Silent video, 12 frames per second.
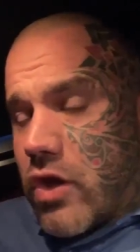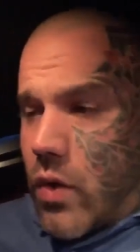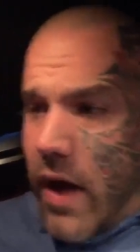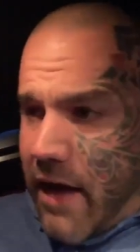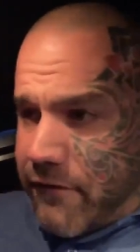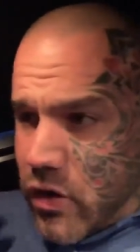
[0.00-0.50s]

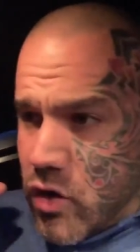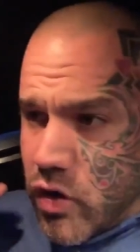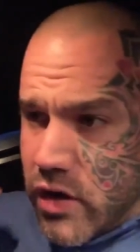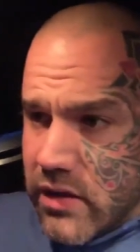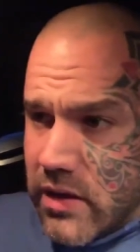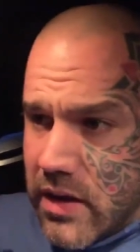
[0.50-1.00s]
You have to
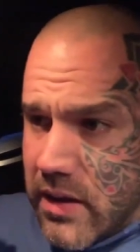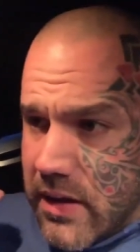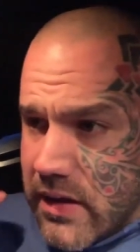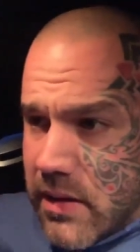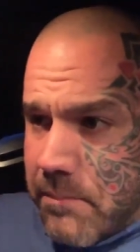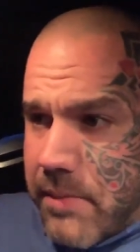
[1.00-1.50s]
look at the
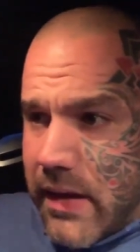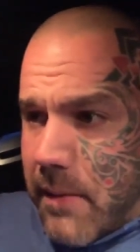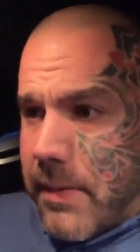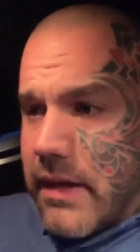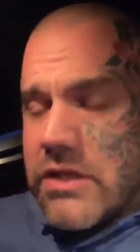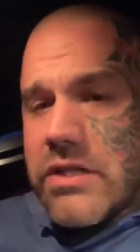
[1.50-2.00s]

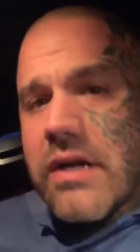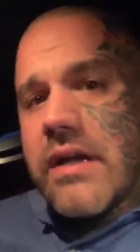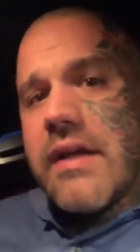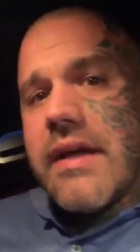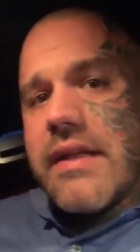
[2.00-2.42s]
bigger picture.